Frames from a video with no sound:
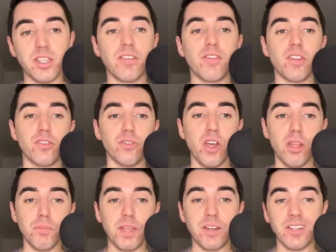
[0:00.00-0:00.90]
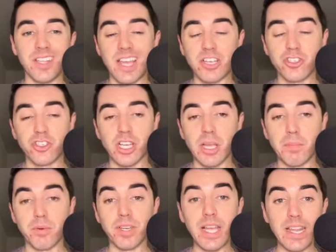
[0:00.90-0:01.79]
I've got their non-penalty XGI
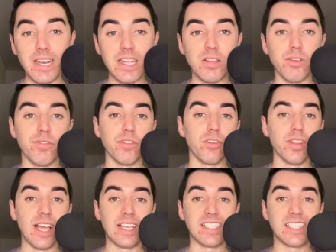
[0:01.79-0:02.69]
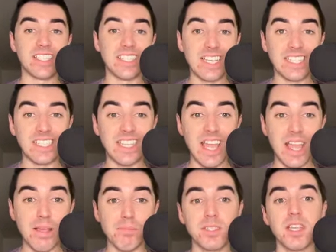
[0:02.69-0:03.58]
per 90 over their last 6
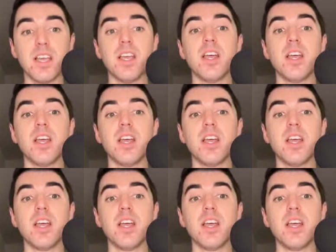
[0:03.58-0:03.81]
games.